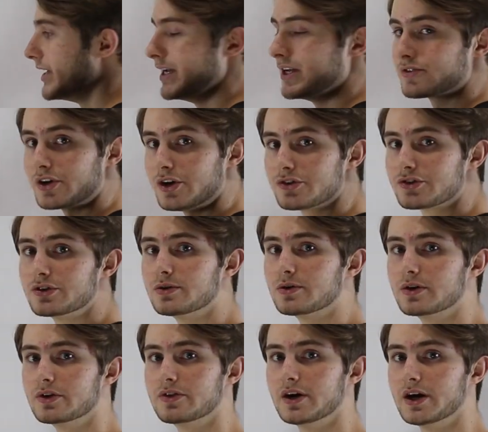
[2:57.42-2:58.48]
it's also
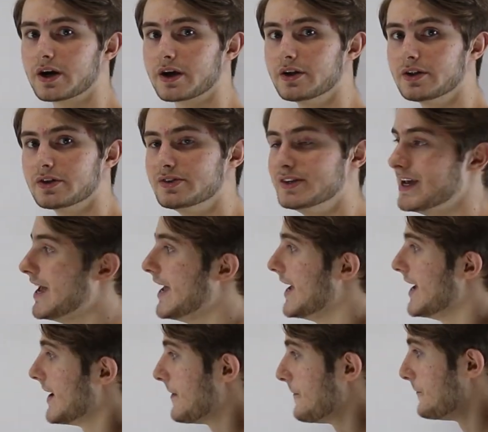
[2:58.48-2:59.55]
orthogonal to
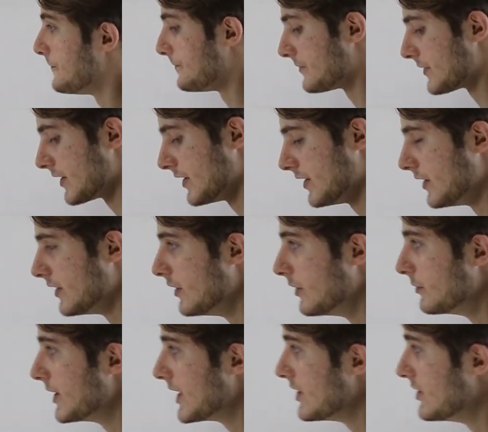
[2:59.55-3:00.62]
A.
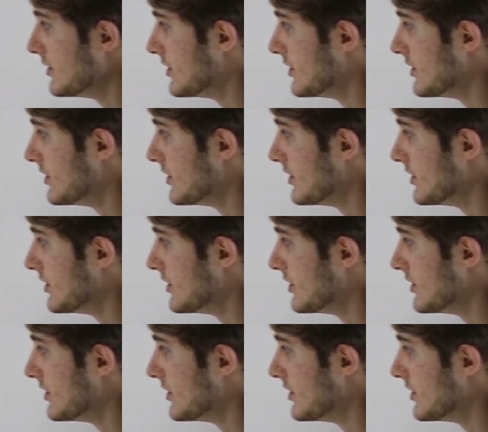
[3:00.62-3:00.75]
We can